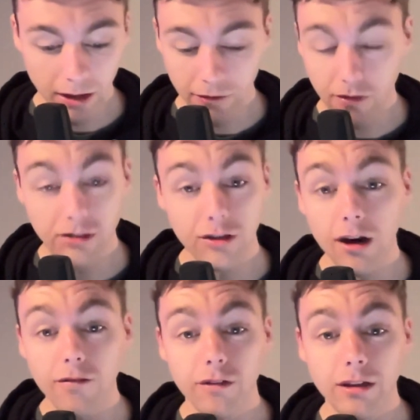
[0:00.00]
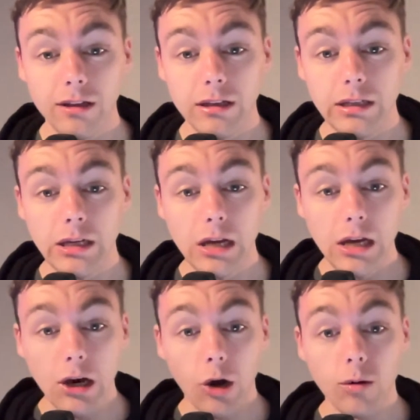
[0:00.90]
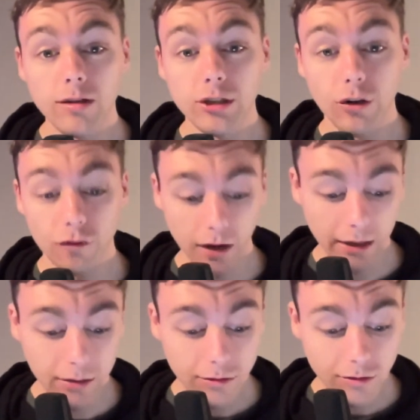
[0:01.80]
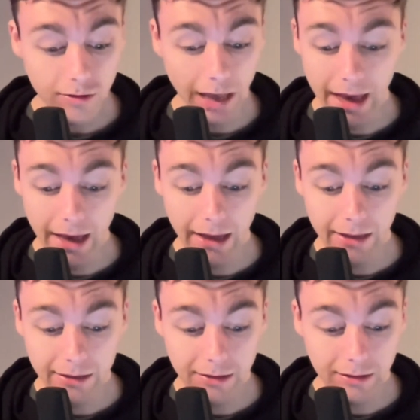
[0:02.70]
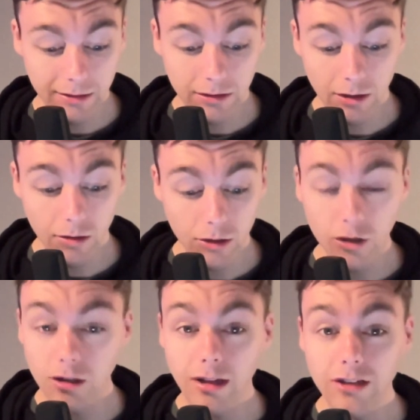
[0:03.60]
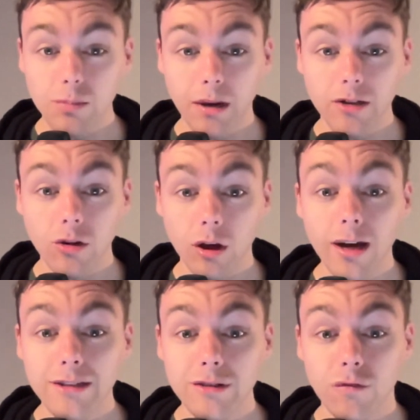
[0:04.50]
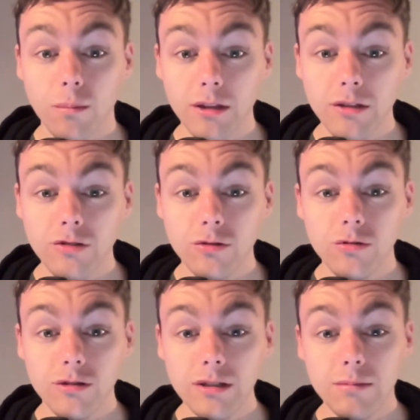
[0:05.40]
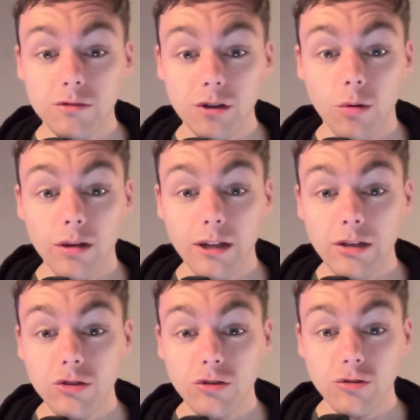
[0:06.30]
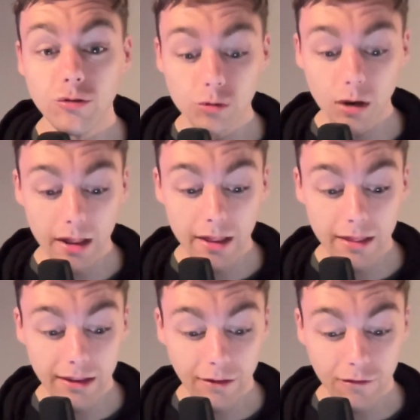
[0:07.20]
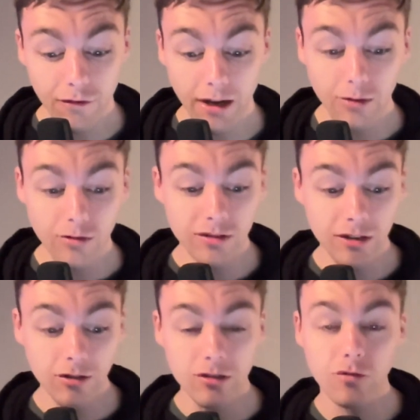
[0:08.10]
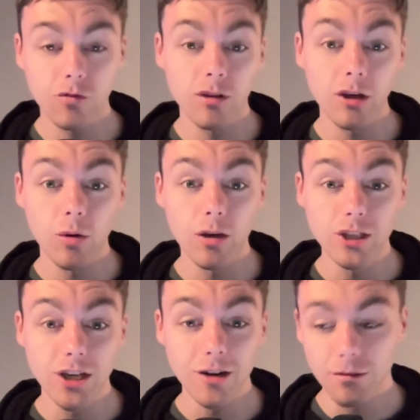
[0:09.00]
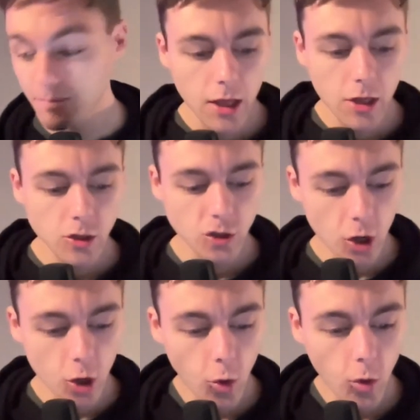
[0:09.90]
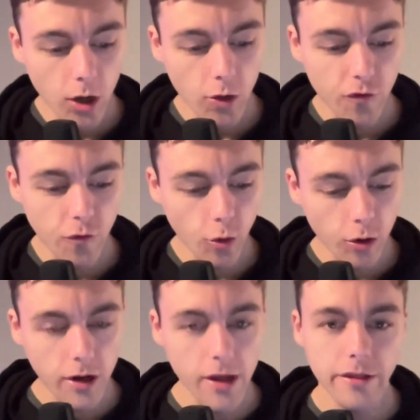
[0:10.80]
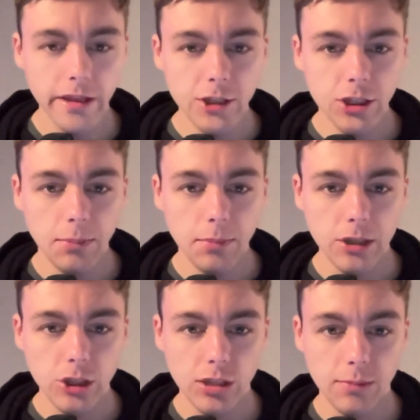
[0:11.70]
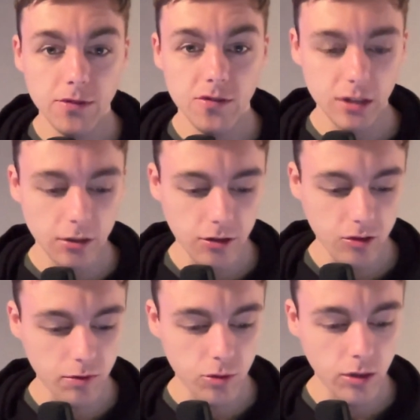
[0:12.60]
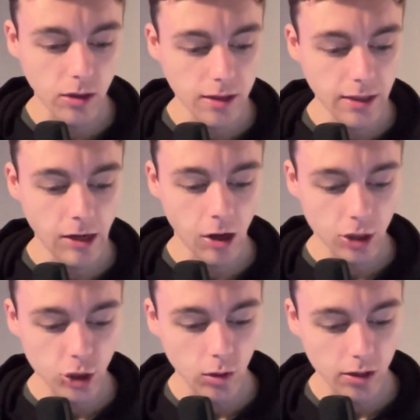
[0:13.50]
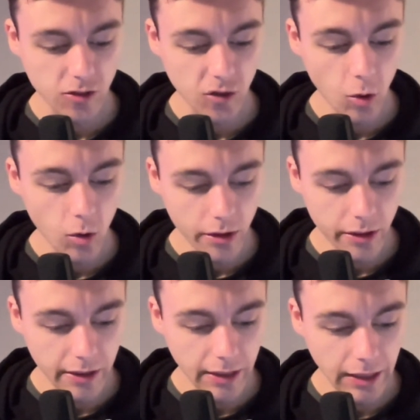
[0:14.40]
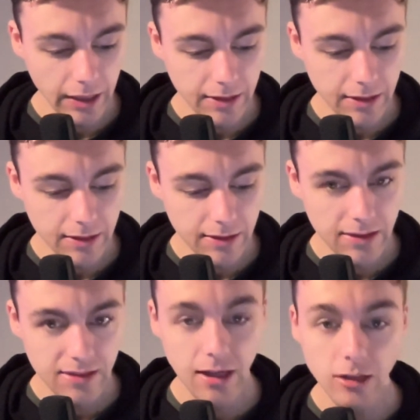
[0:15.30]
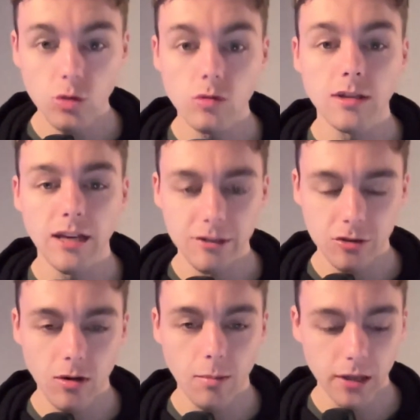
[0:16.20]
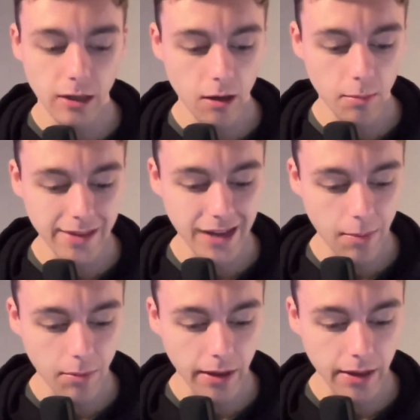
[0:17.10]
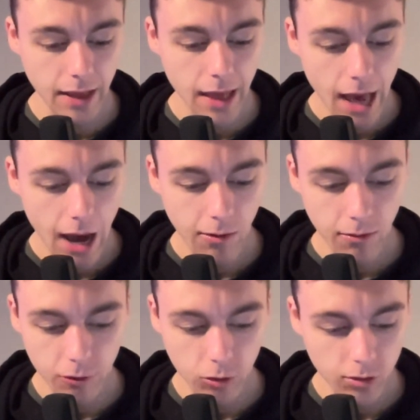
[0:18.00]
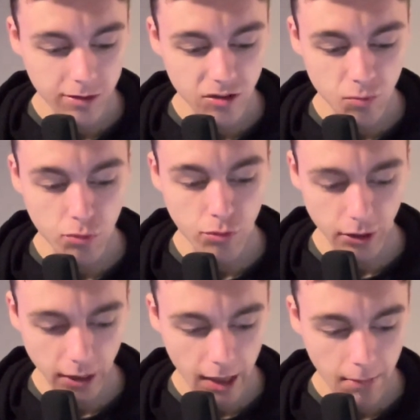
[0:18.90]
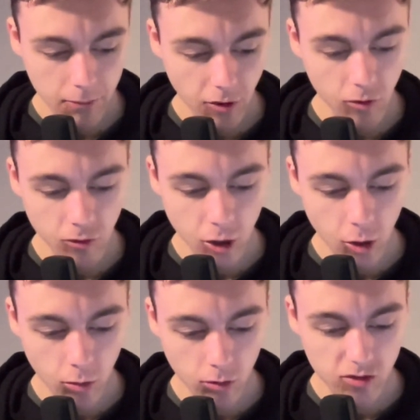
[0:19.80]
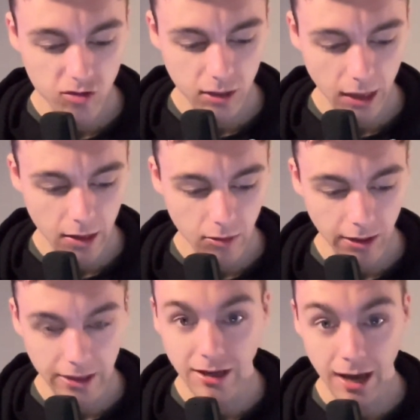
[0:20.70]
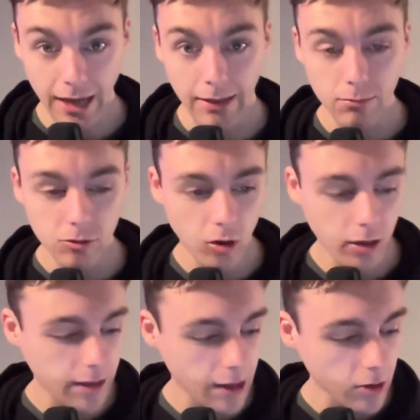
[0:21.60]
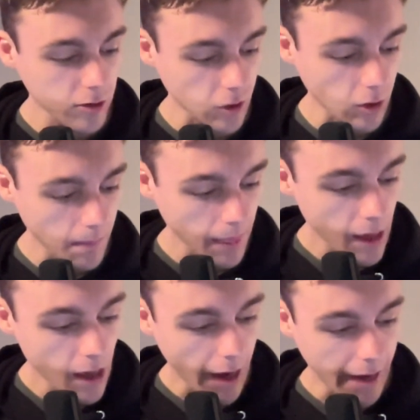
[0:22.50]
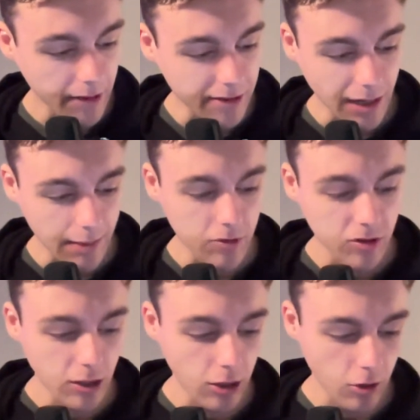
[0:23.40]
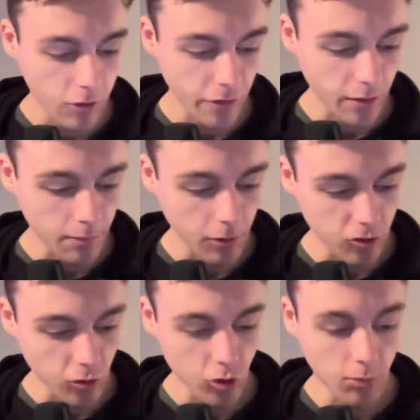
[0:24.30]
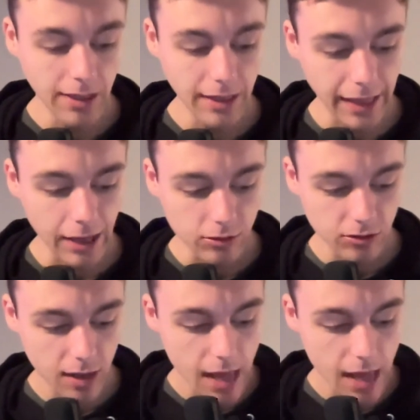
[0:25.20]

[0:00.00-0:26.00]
face off in the OHL finals, and you're going to expect a lot from these two teams going into the final series for the OHL. So for the championship series between London and Oshawa, so the scheduled dates are updated on my tablet. However, it only says pre-game, so there's no times on there. So I have the times here from their social media accounts.